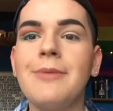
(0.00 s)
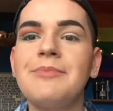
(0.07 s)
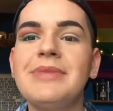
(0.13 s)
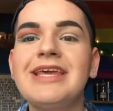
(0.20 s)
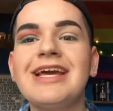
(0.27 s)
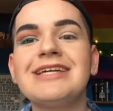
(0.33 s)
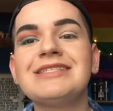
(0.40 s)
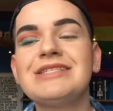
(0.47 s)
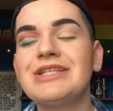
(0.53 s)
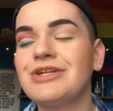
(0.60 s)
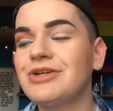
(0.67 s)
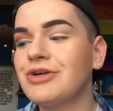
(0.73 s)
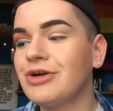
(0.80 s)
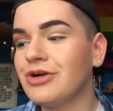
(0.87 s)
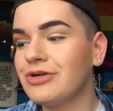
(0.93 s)
Because the
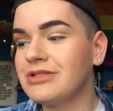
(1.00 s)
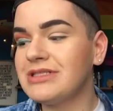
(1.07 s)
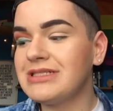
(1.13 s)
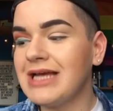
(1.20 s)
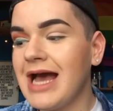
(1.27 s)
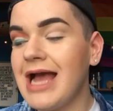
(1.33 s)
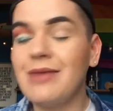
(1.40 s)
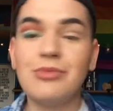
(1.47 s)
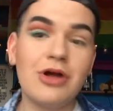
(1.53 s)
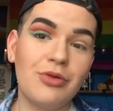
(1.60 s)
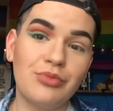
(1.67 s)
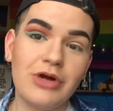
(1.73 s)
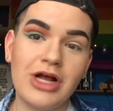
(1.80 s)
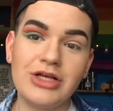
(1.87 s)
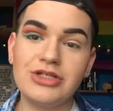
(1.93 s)
cursed eyebrow
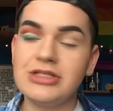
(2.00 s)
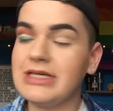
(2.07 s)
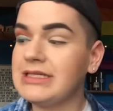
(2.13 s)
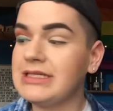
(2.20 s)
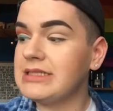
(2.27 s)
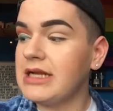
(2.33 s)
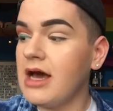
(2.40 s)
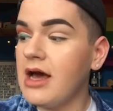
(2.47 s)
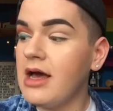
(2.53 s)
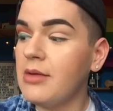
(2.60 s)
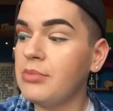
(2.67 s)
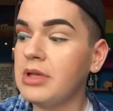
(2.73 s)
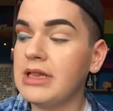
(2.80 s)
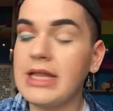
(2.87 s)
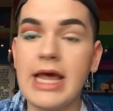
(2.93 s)
brush not
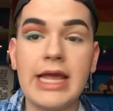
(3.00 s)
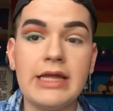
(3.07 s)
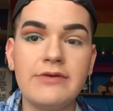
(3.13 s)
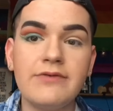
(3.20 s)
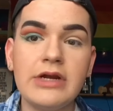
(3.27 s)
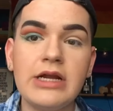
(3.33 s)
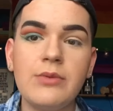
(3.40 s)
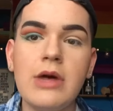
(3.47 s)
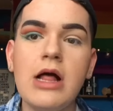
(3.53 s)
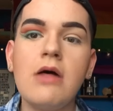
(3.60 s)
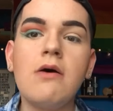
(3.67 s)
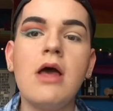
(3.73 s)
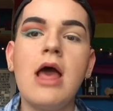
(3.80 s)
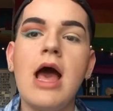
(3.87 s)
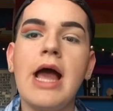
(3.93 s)
applying very
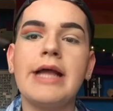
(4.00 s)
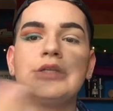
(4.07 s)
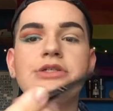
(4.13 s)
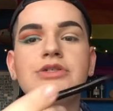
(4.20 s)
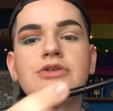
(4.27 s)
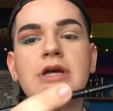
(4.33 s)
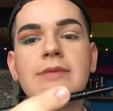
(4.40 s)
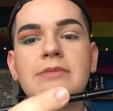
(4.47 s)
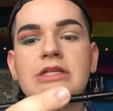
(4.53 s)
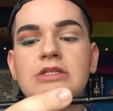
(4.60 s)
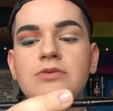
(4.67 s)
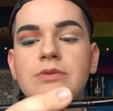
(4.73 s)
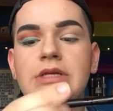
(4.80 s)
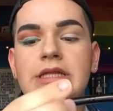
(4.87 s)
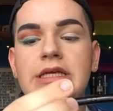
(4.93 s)
well, I just grabbed
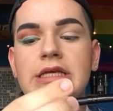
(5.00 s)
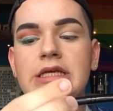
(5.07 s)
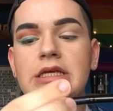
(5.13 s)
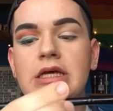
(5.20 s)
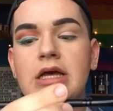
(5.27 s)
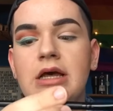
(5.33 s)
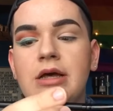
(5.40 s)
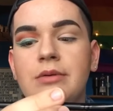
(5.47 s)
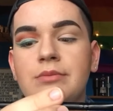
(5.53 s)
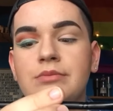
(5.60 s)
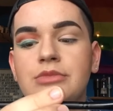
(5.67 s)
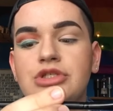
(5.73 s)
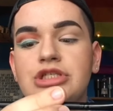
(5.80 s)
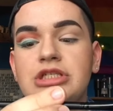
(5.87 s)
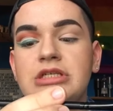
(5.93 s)
this really
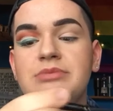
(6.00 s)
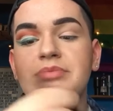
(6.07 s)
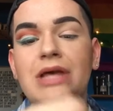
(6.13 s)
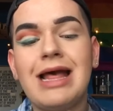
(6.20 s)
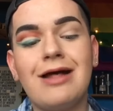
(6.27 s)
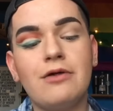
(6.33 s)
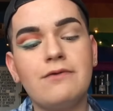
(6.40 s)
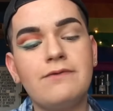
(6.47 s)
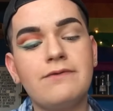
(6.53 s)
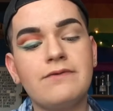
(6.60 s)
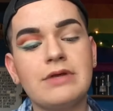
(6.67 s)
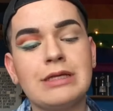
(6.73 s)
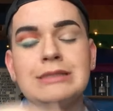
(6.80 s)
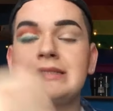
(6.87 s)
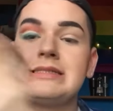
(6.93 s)
cheap e.l.f.
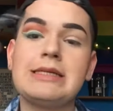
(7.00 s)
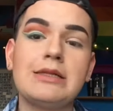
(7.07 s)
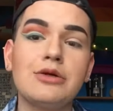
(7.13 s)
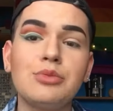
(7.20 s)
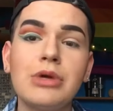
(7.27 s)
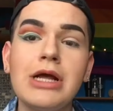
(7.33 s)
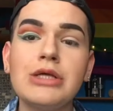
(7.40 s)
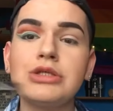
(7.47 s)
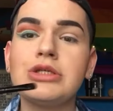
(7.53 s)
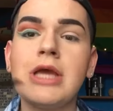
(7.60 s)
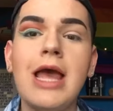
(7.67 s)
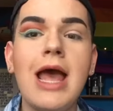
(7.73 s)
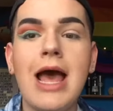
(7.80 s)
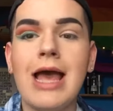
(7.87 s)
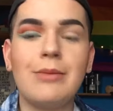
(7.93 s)
concealer brush.
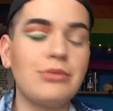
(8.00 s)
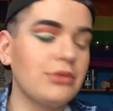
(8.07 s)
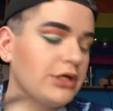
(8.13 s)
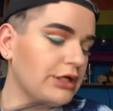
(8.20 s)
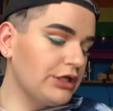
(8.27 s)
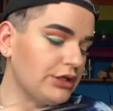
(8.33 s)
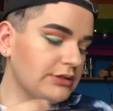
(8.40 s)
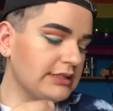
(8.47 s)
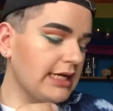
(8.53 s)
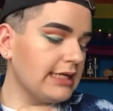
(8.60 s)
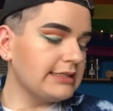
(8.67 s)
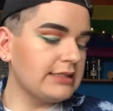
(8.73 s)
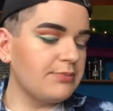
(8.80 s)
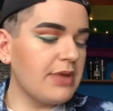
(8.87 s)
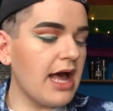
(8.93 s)
I'm gonna use it
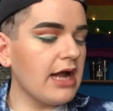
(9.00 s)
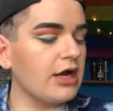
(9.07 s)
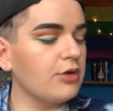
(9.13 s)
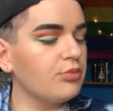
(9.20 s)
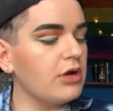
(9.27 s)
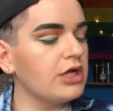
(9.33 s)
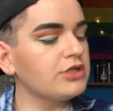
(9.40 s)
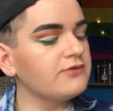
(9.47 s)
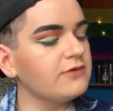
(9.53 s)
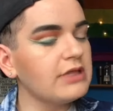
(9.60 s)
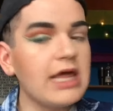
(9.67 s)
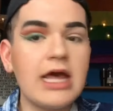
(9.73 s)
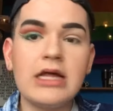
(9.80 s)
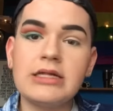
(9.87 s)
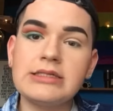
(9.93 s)
as a packer brush for
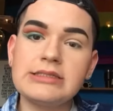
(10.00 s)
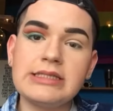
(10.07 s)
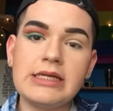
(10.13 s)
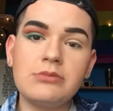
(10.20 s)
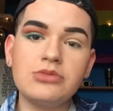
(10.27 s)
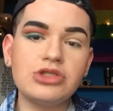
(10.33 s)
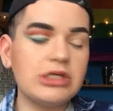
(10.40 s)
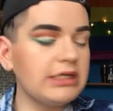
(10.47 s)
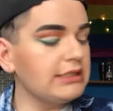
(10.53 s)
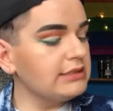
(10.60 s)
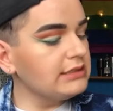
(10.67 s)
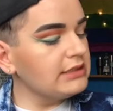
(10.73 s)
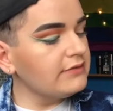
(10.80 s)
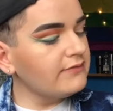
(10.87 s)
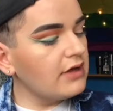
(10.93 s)
that same shade
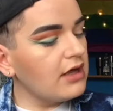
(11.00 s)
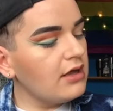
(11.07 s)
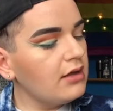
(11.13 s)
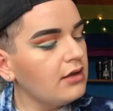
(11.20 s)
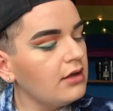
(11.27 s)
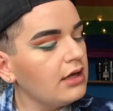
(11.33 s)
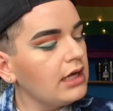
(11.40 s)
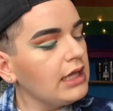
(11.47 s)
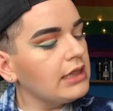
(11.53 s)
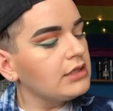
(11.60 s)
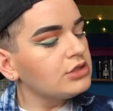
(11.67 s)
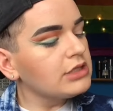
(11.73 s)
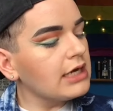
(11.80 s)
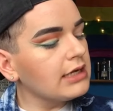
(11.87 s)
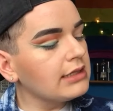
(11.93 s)
Diva in the
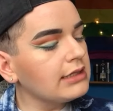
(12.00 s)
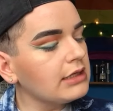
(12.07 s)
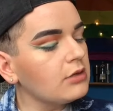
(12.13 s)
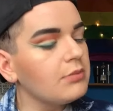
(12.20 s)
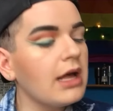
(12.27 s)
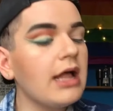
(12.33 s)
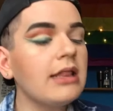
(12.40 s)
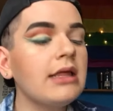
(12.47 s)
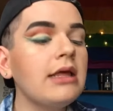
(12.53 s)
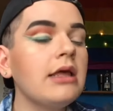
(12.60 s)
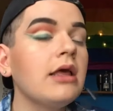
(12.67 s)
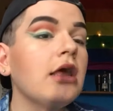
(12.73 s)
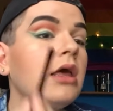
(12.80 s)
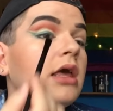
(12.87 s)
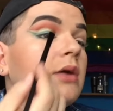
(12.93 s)
Jaclyn Hill palette.
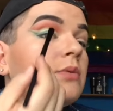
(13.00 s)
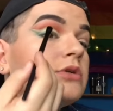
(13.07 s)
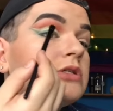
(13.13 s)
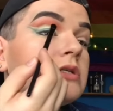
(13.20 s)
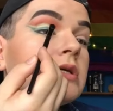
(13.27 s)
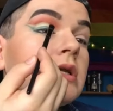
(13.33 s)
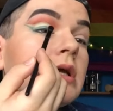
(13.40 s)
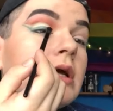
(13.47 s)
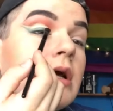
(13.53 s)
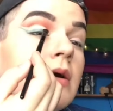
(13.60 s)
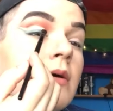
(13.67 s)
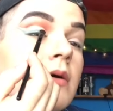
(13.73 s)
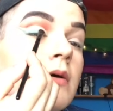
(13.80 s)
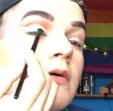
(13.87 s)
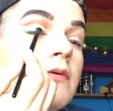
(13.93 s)
And we're just gonna
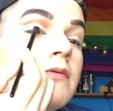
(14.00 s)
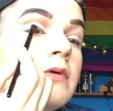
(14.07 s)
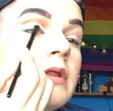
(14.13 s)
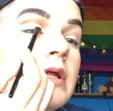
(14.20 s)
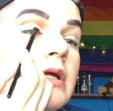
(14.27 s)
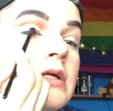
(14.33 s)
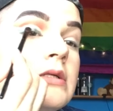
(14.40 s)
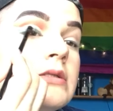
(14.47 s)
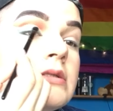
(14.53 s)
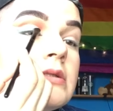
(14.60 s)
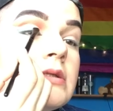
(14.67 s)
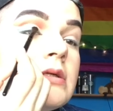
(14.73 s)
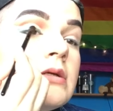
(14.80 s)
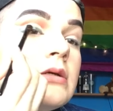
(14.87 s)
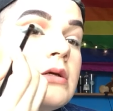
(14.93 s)
go over
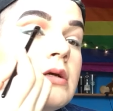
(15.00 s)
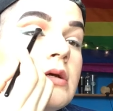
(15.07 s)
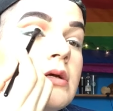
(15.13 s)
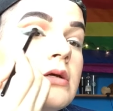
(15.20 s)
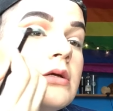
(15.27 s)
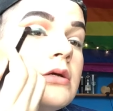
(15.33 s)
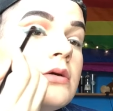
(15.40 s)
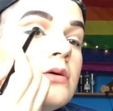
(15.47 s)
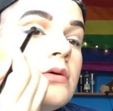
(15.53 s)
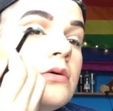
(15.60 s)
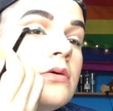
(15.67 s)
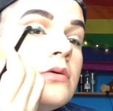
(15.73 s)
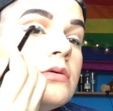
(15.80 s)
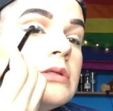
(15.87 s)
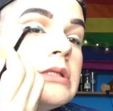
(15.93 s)
this,
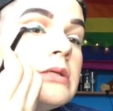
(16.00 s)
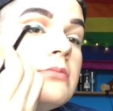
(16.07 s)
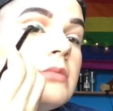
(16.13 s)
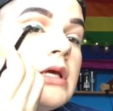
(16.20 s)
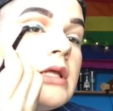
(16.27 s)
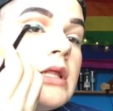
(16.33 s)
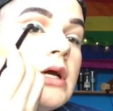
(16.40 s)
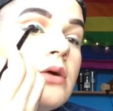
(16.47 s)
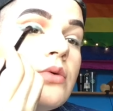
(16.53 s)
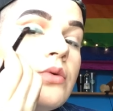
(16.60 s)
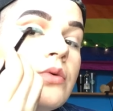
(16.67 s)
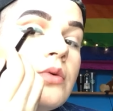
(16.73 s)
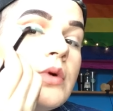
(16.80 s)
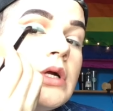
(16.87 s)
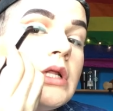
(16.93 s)
ooh, to make that
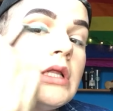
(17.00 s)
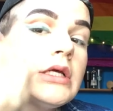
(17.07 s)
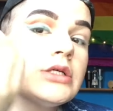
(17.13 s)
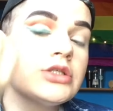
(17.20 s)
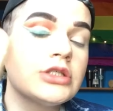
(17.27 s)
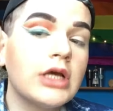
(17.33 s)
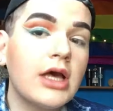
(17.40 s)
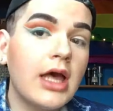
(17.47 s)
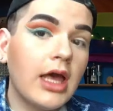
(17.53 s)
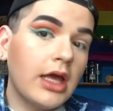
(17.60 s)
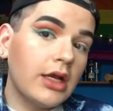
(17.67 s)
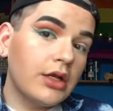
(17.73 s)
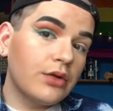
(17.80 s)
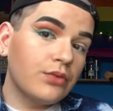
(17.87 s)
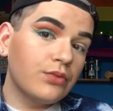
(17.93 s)
really
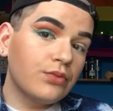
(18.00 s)
shine.